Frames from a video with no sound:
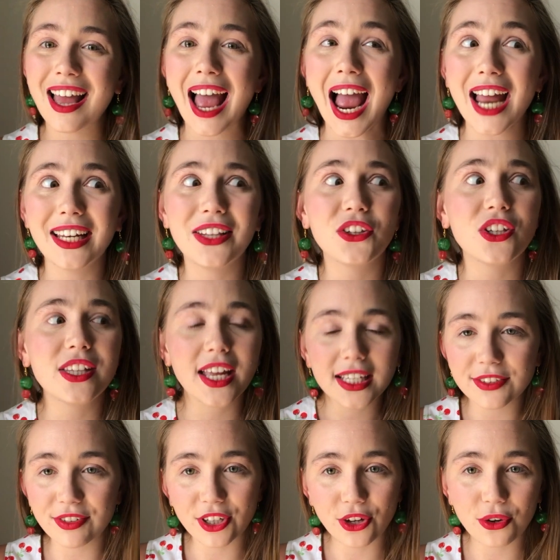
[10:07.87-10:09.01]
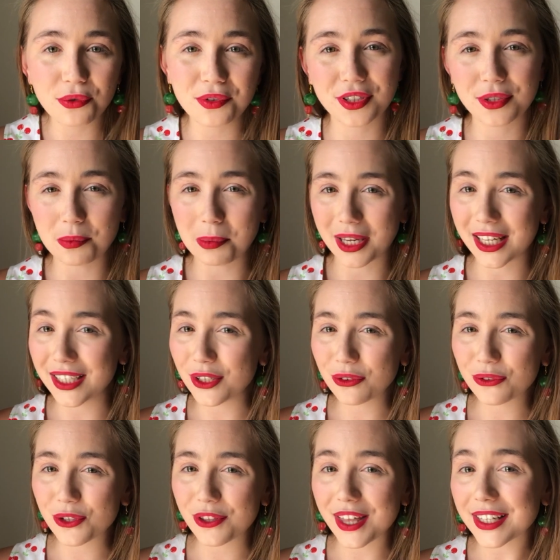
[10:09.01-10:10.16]
and in the next video at the beginning
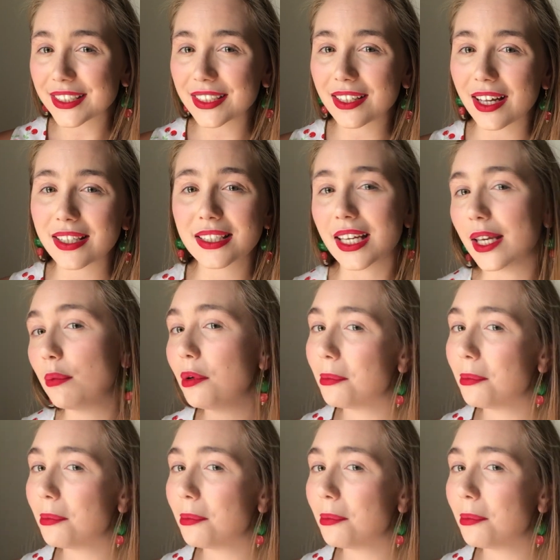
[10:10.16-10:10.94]
of 2019